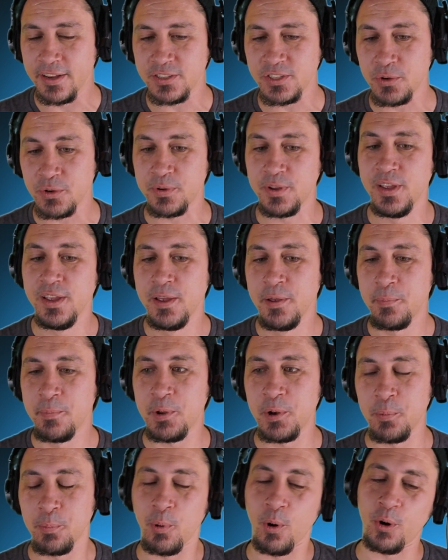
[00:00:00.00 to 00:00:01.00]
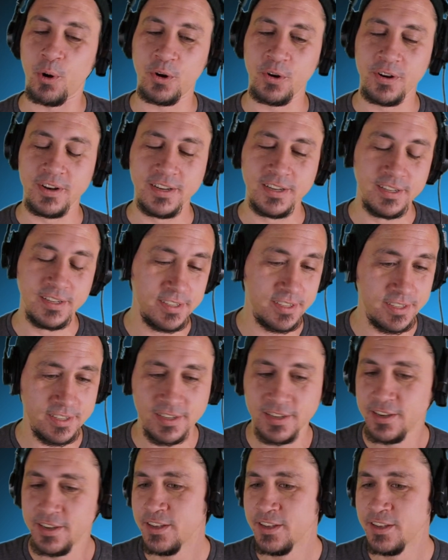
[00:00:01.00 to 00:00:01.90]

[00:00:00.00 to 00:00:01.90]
So Peter Parker is